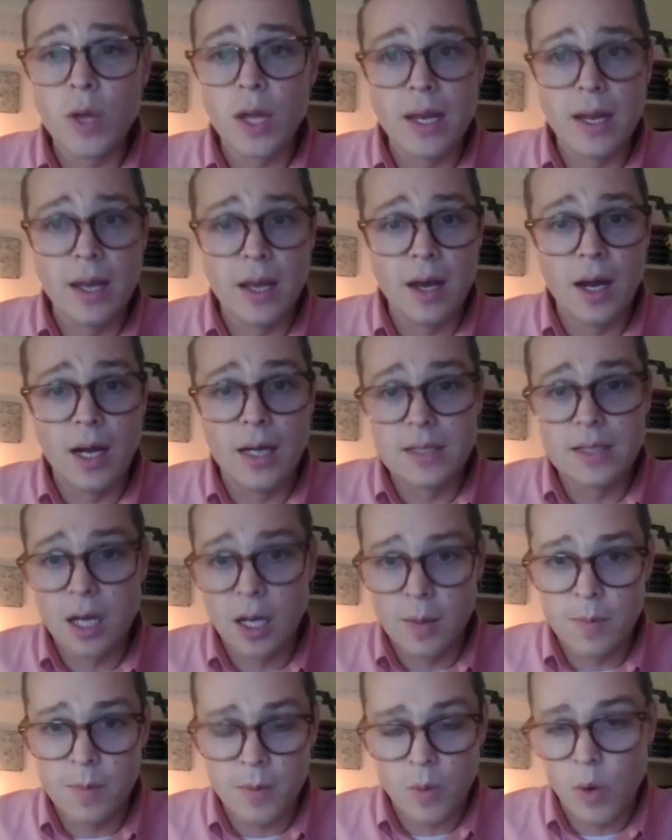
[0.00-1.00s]
You can
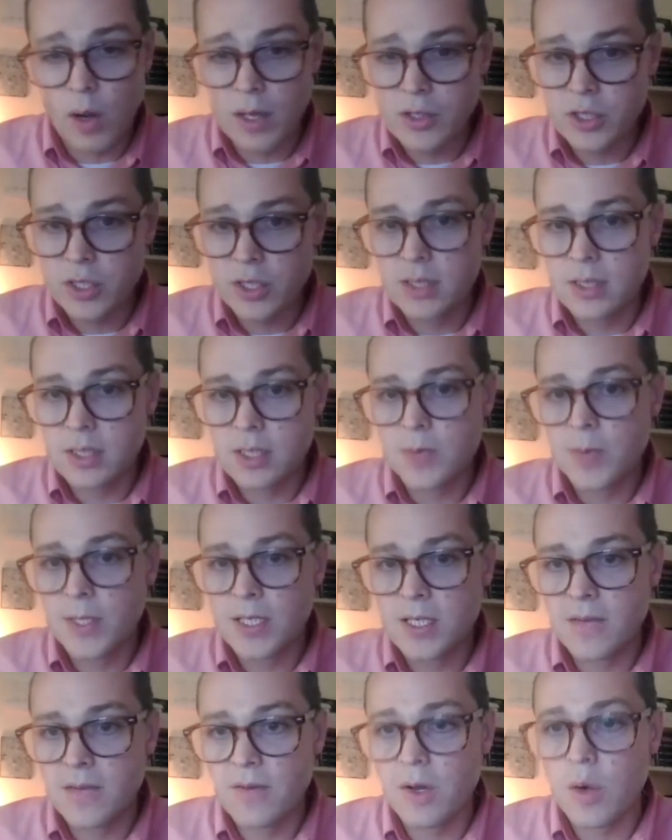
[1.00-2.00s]
type
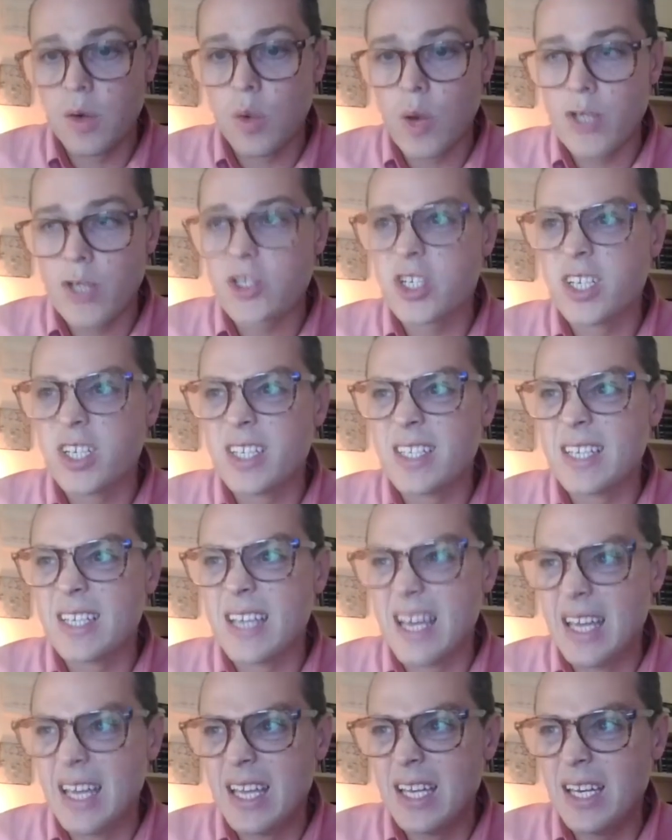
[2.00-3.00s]
questions, specific
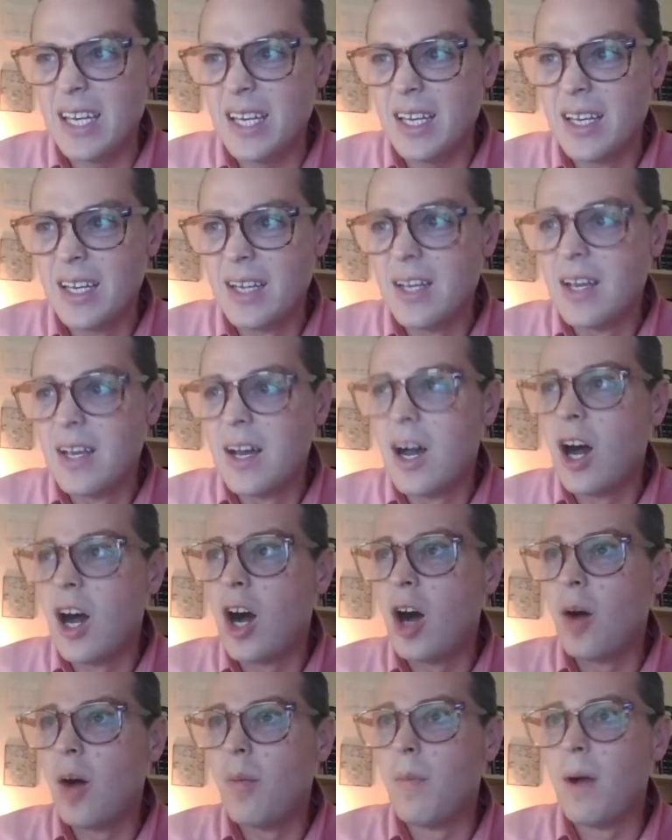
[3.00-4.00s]
questions in.
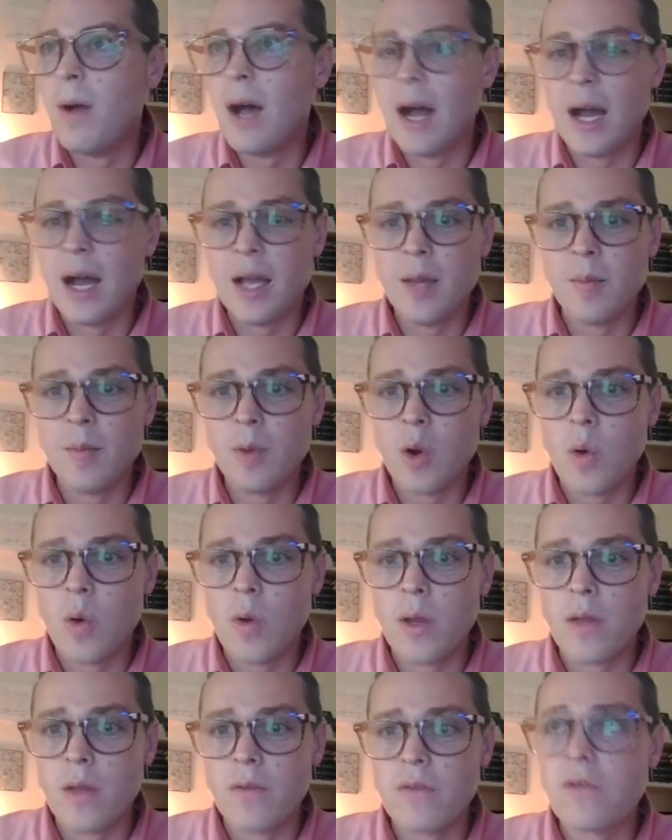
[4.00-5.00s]
I
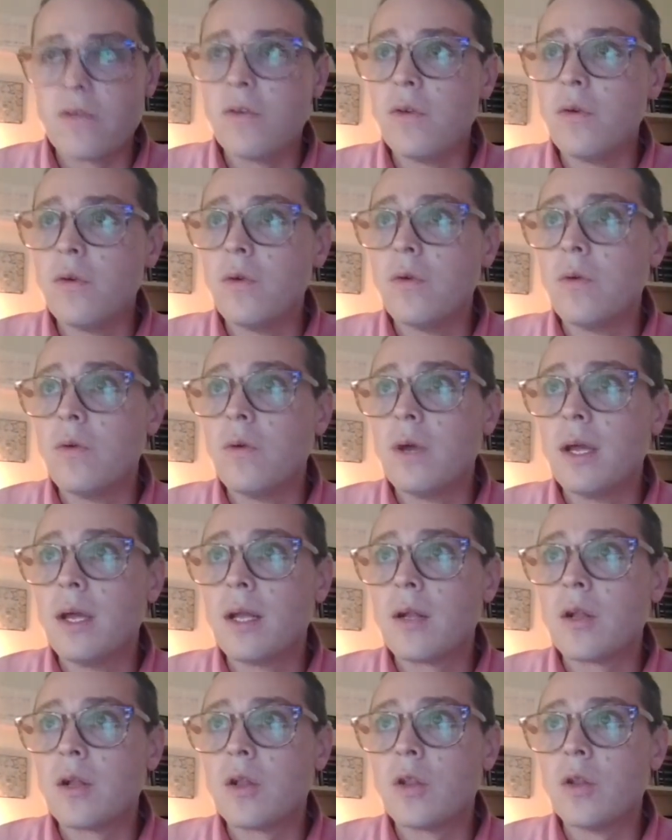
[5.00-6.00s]
am going
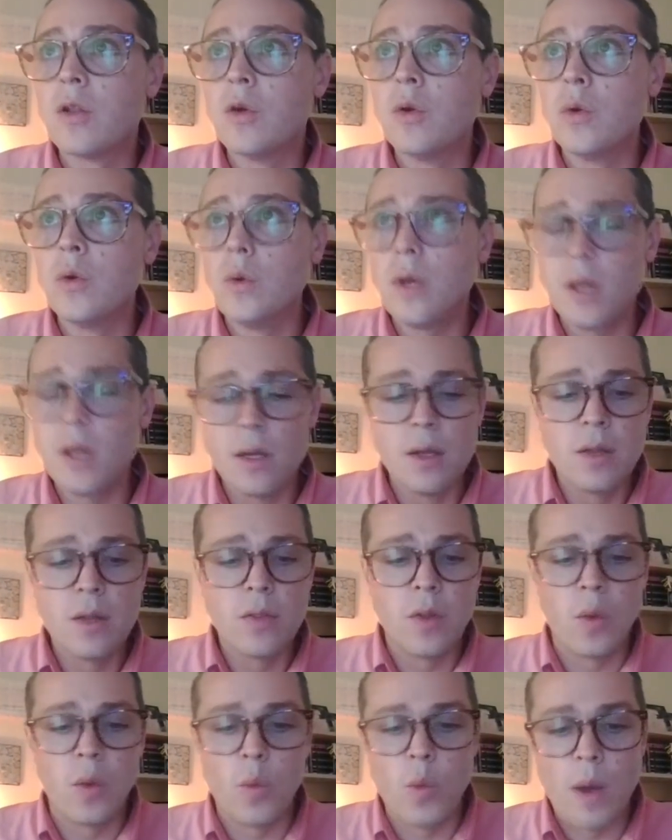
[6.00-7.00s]
to
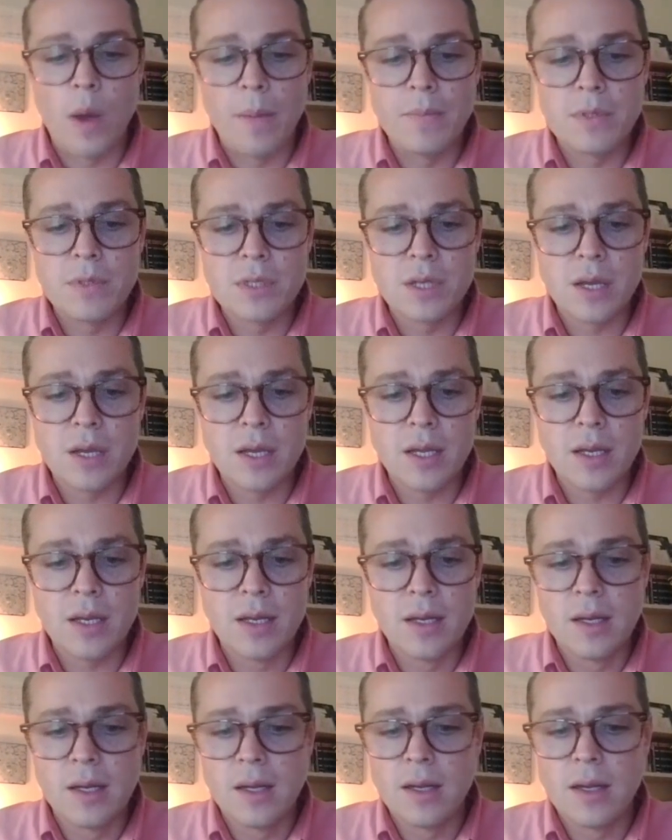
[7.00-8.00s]
include the
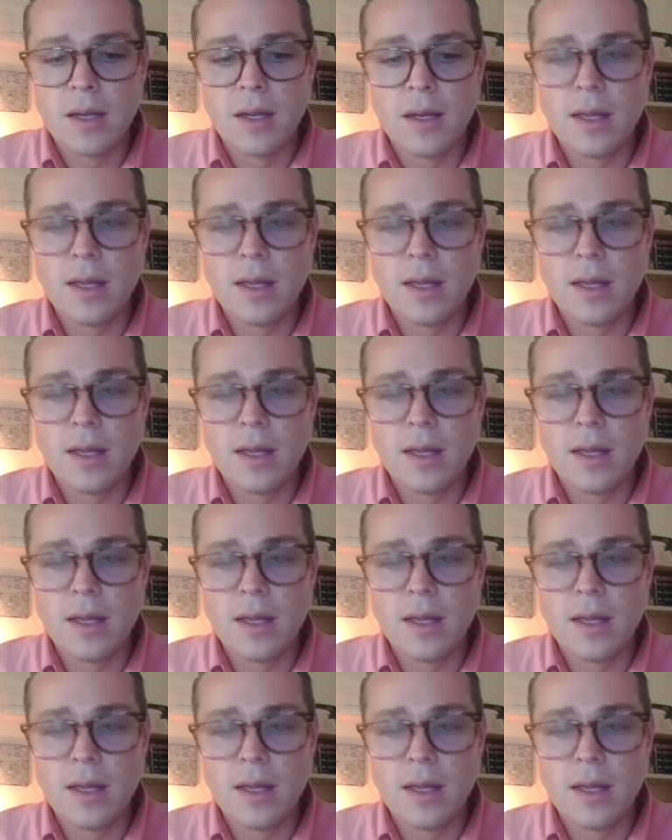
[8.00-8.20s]
website